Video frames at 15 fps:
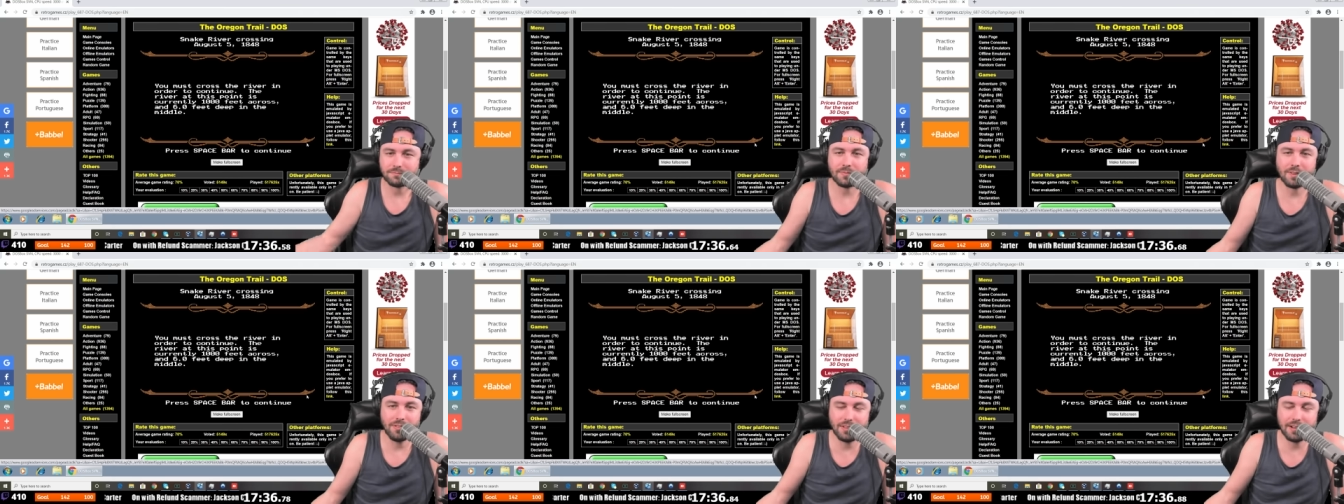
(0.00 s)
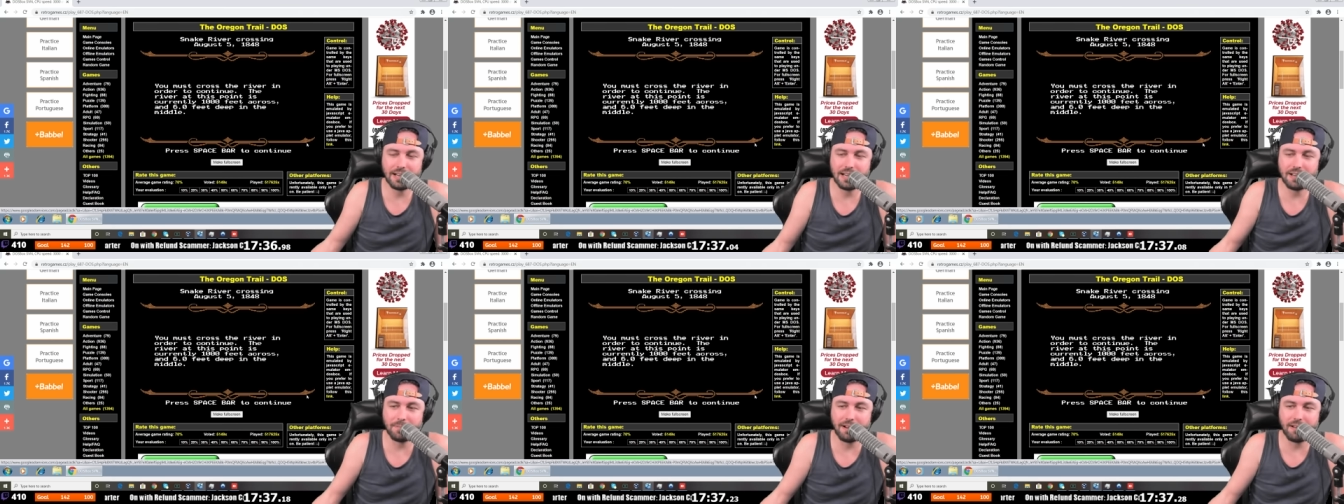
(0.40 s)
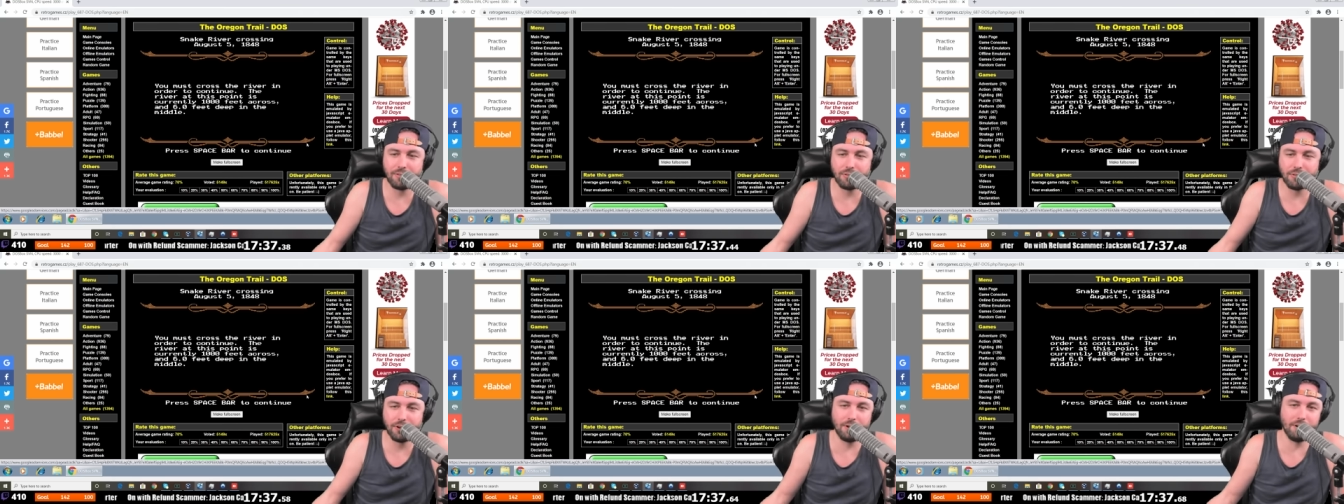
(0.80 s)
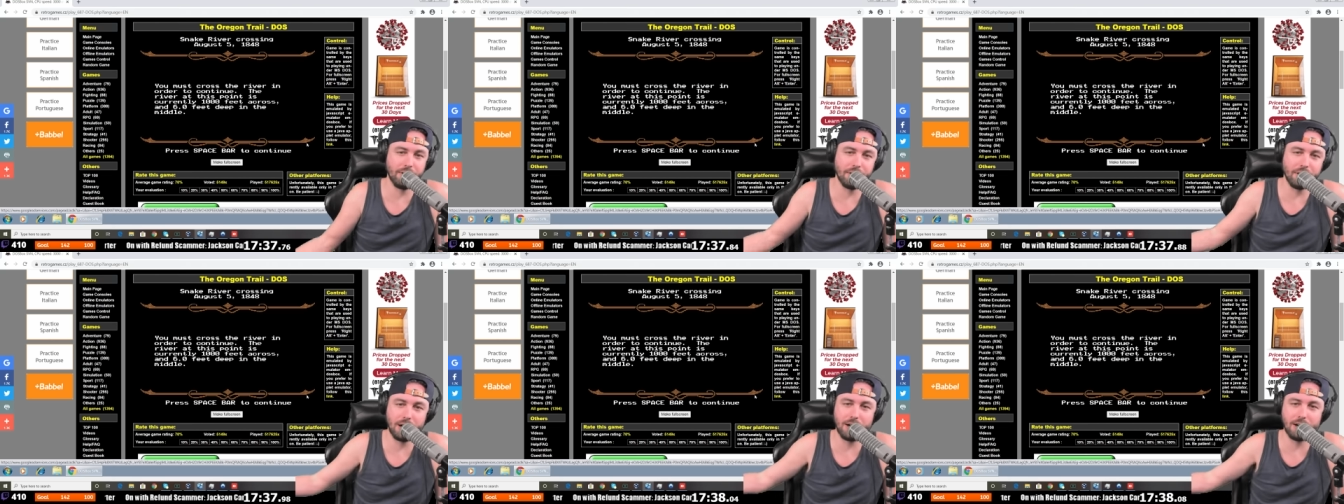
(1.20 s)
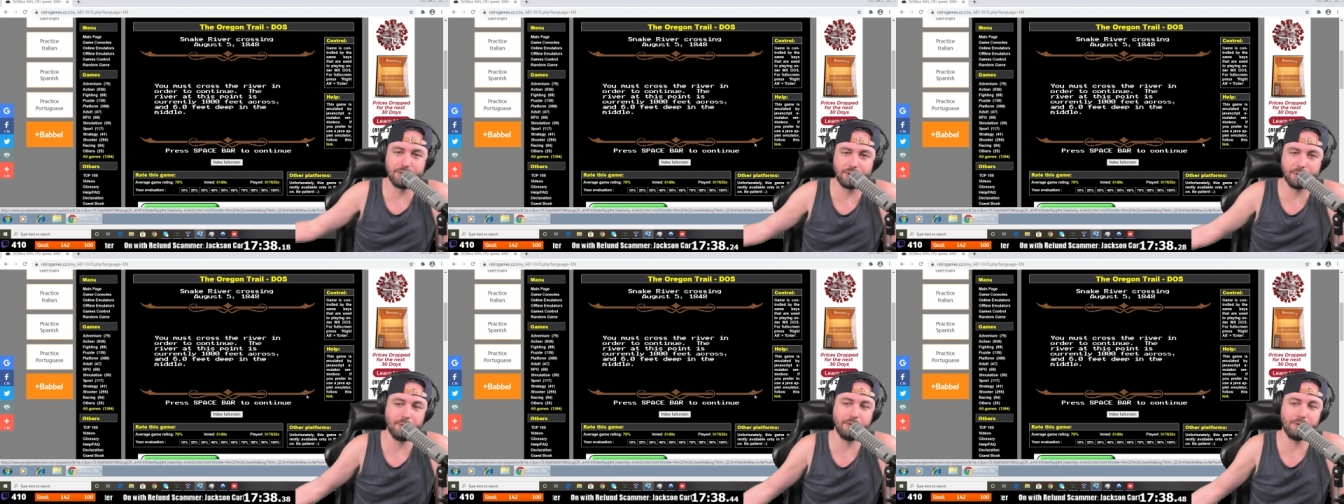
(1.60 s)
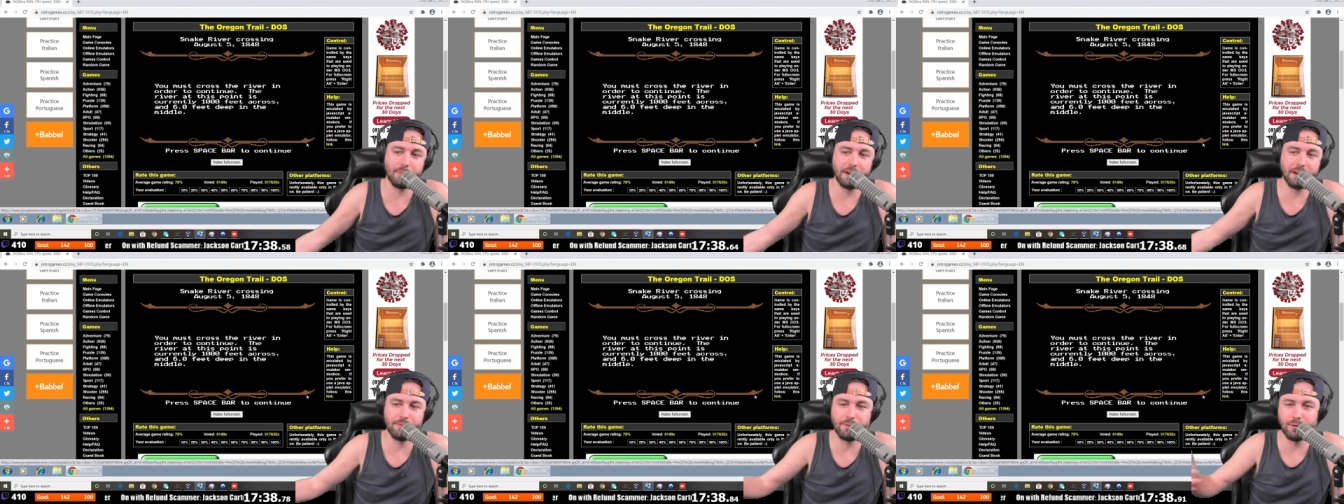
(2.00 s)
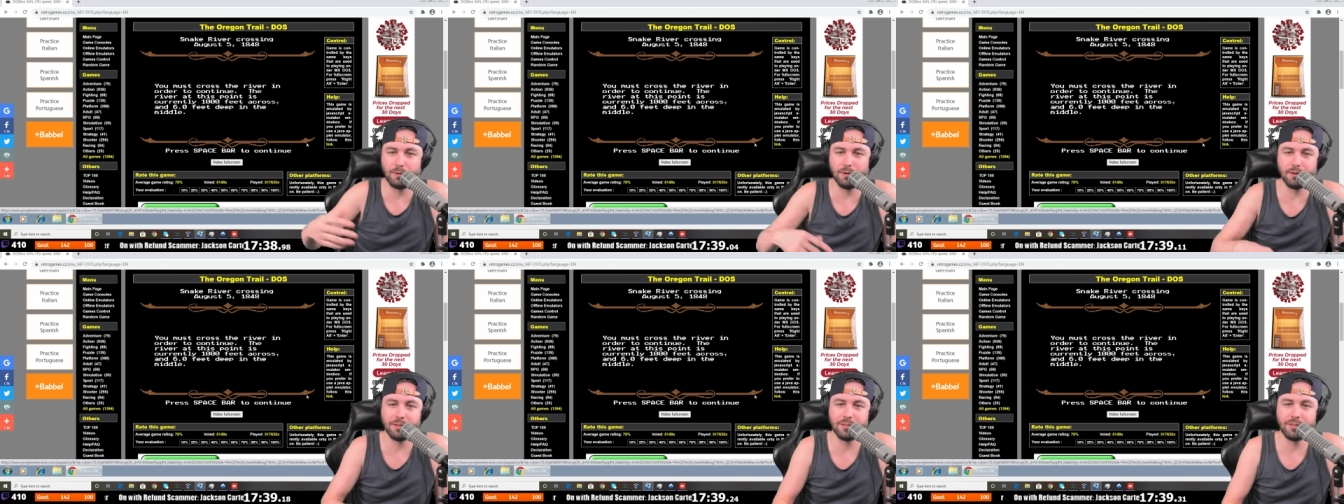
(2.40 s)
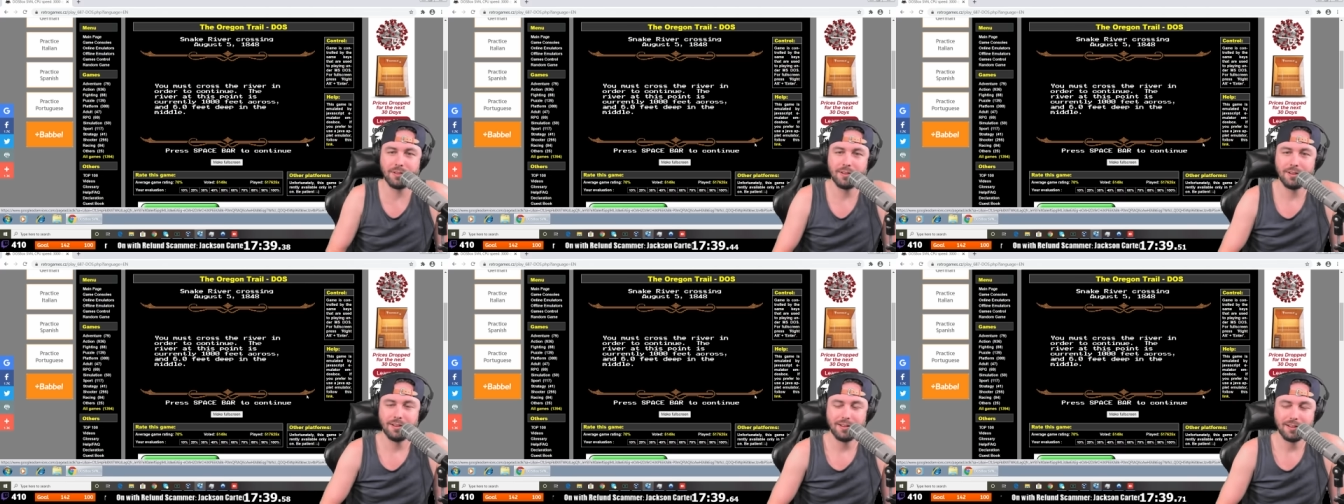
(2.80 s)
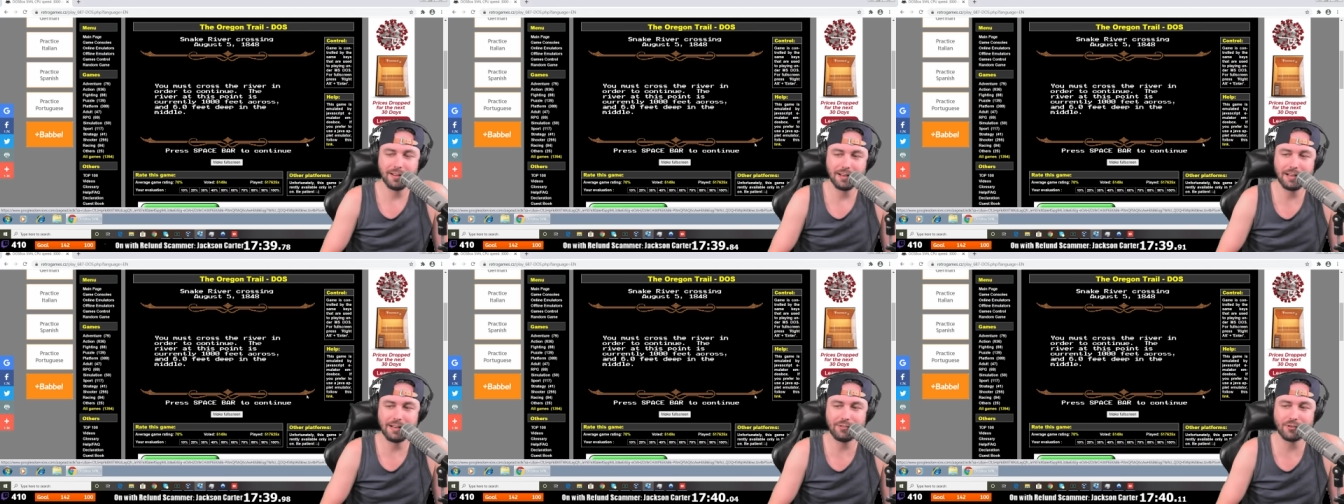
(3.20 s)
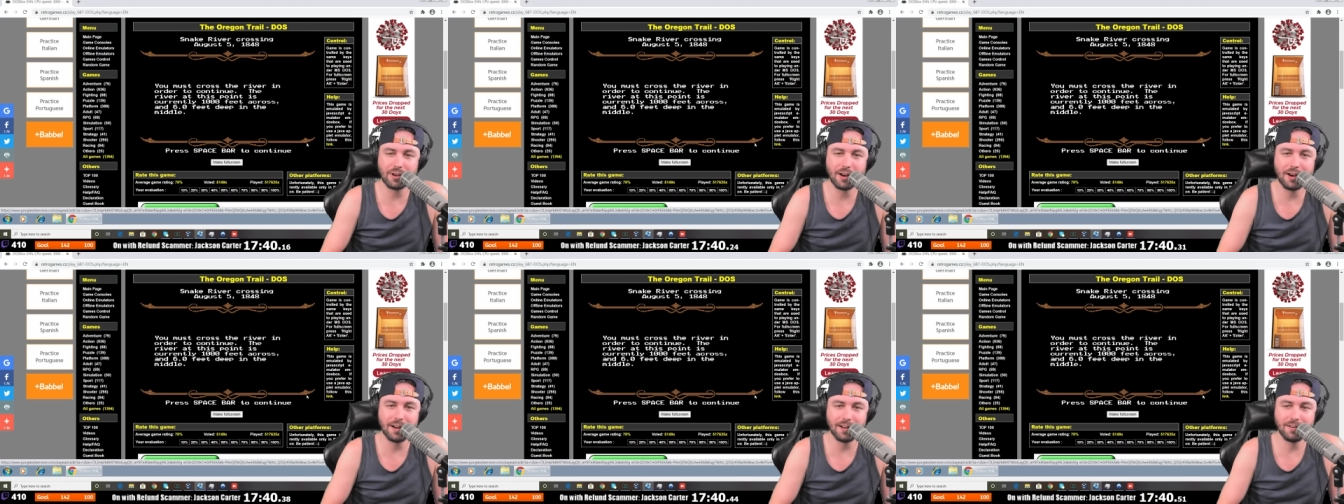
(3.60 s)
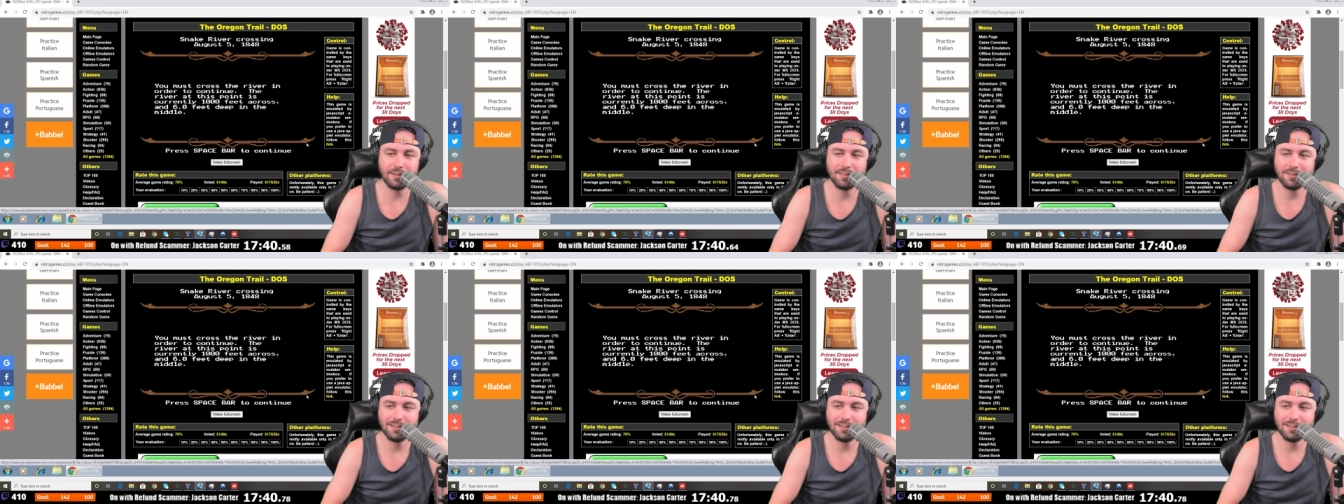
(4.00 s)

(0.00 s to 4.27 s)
and then I had my third. Arthur was my fourth, and he's gone.